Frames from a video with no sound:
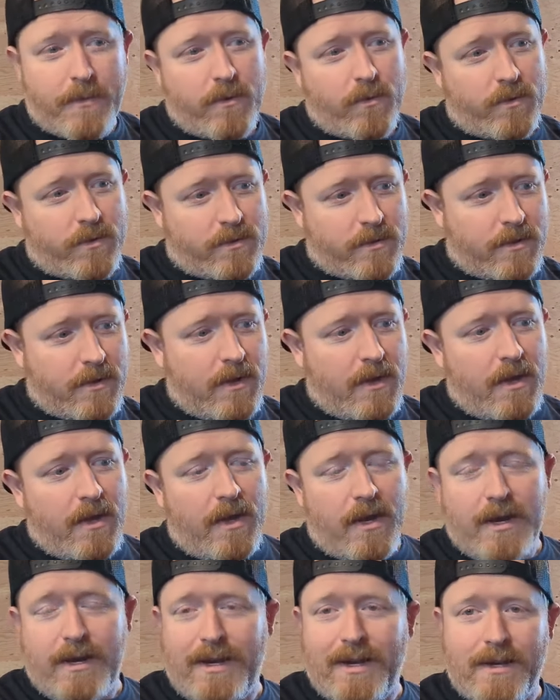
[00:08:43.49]

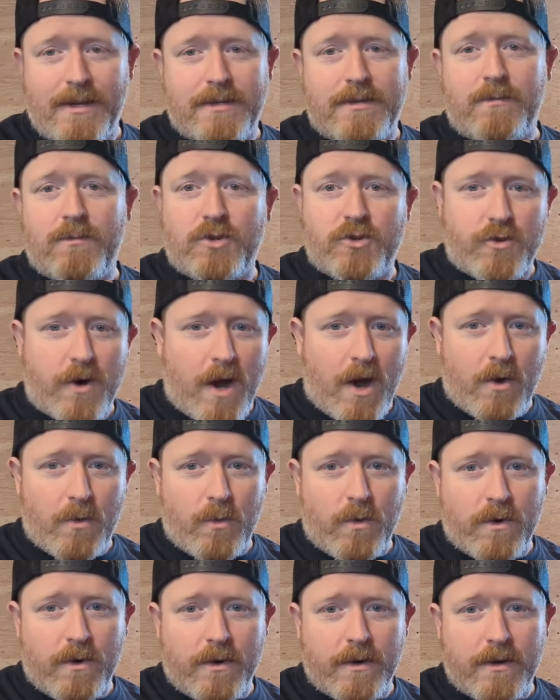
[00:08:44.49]
It needed some shroud
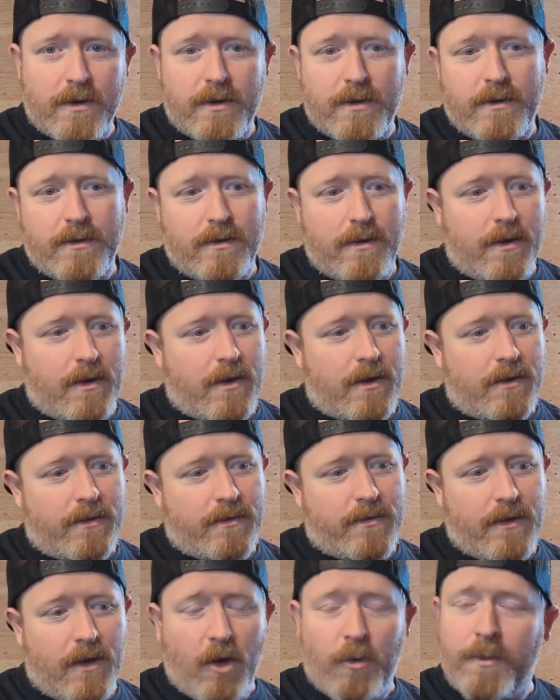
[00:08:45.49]
work
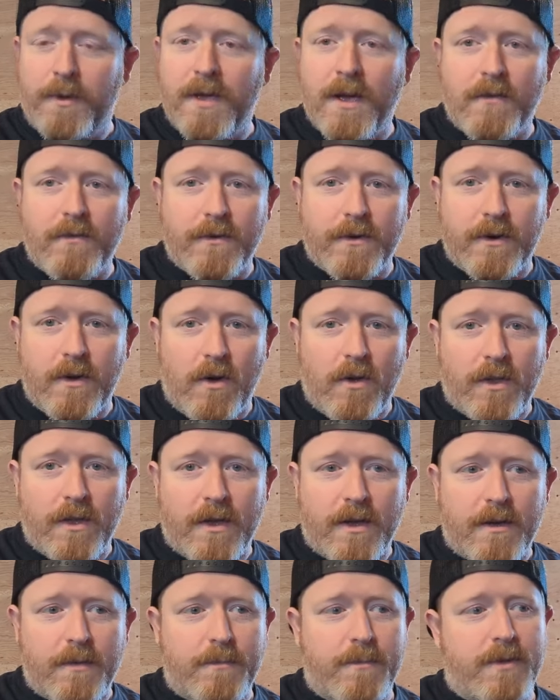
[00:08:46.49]
to help cover it all
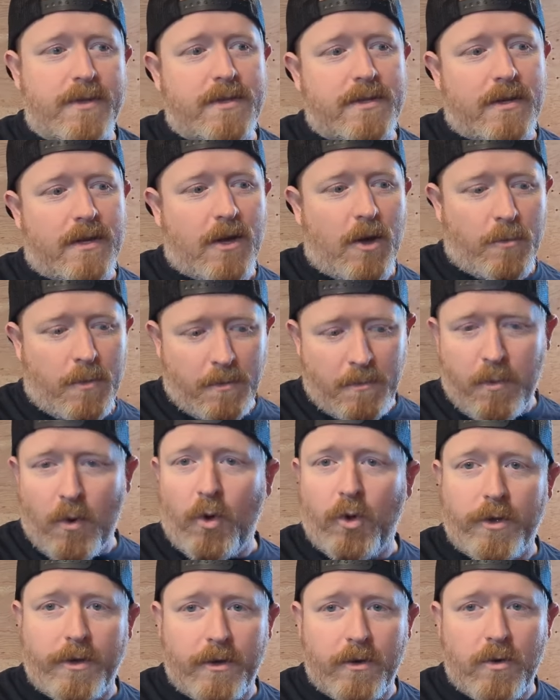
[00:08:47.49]
up, to help it
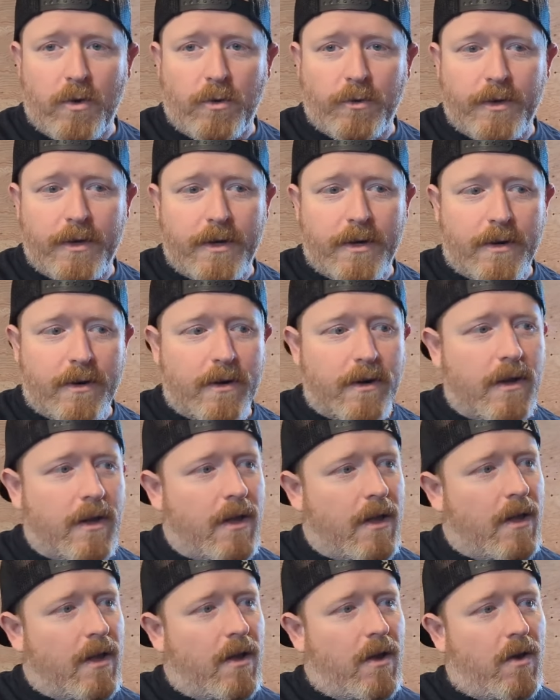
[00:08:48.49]
pull in cold air
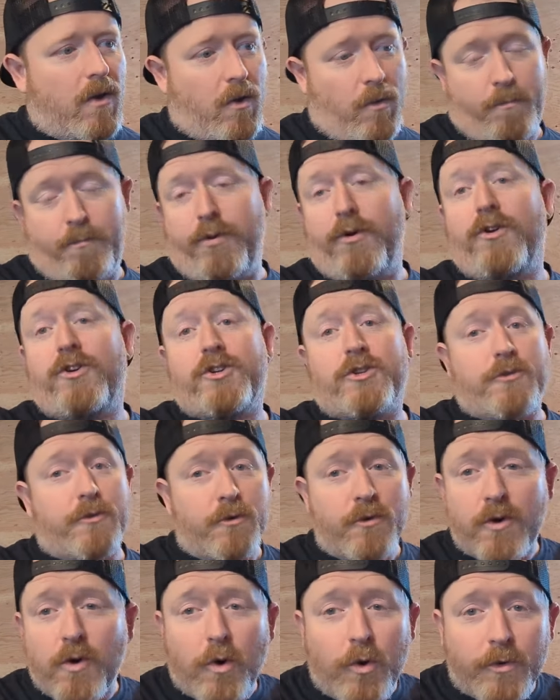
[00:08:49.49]
or push
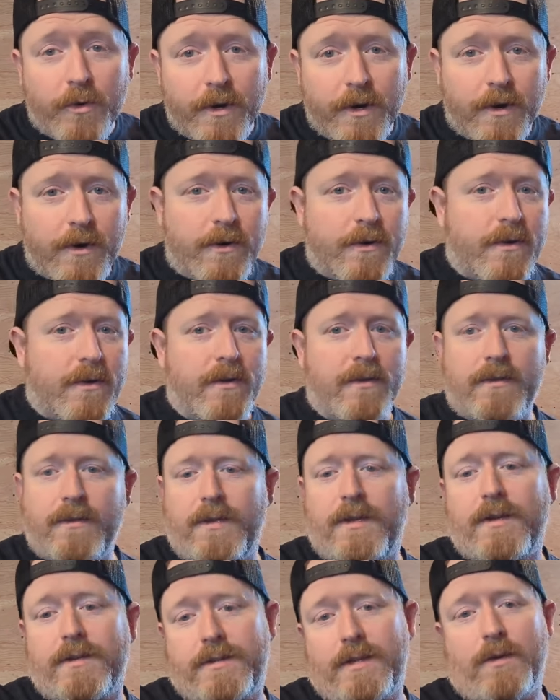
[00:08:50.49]
through cold air,
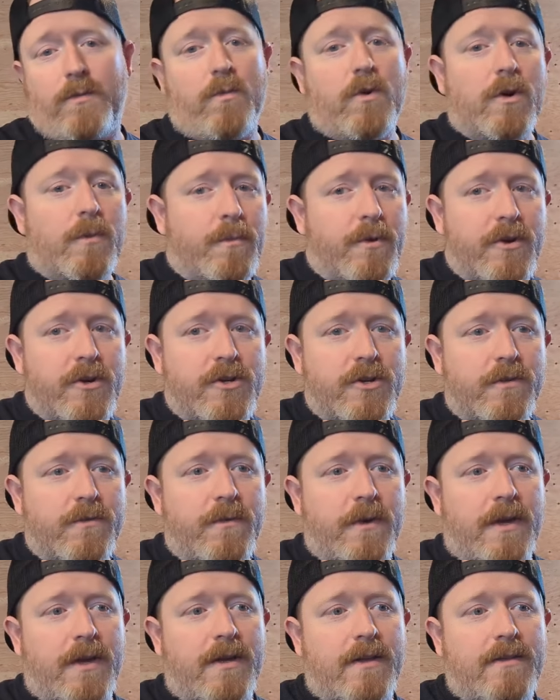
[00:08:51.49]
because they were pusher
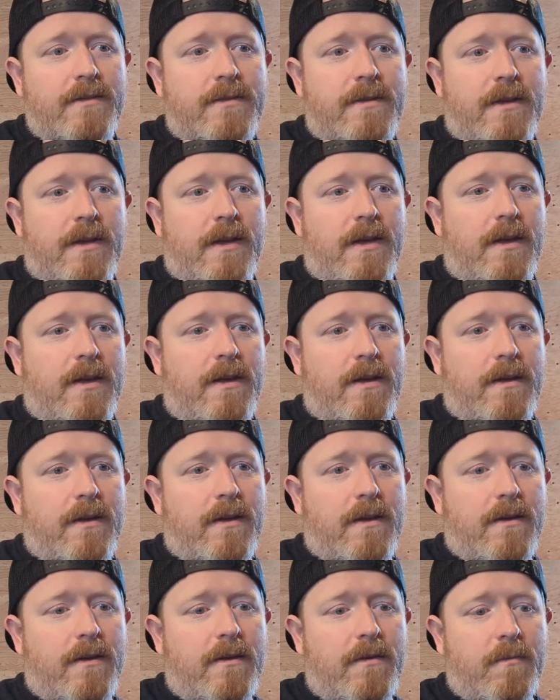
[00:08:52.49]
fans. And
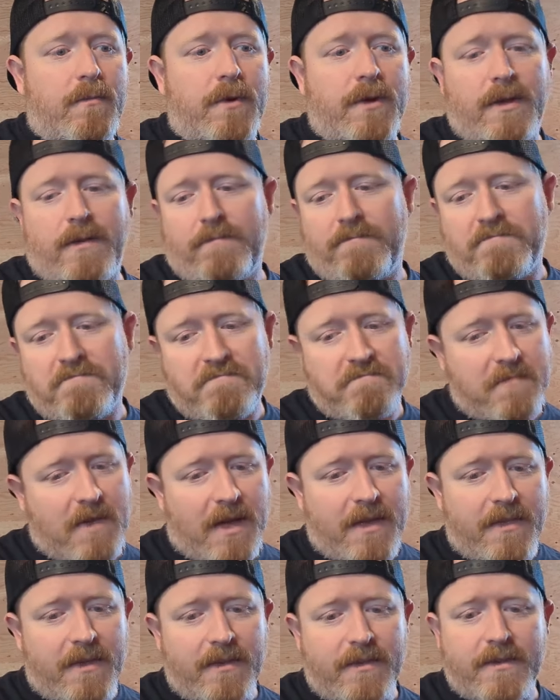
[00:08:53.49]
but
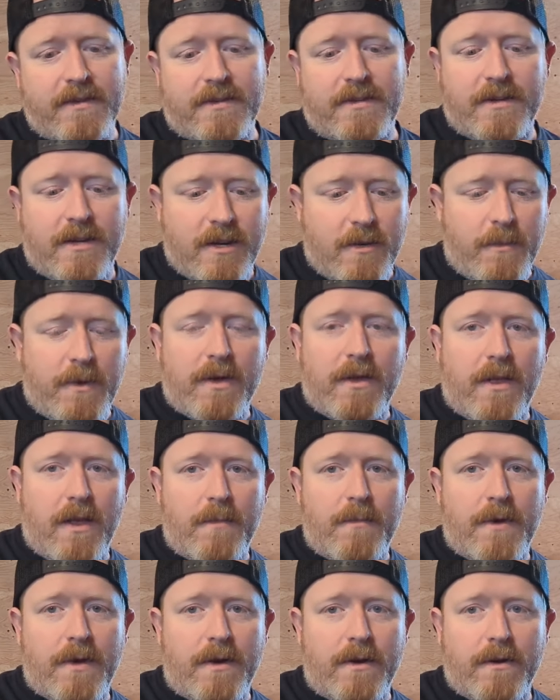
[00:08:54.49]
I think this is going to be a
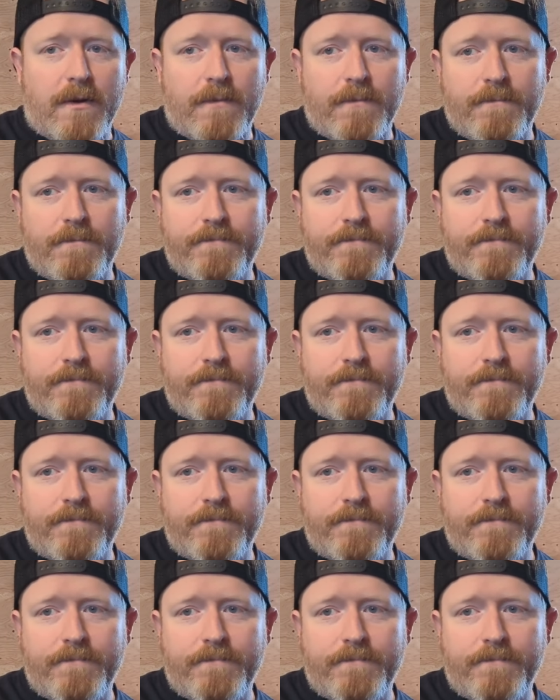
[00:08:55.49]
lot better.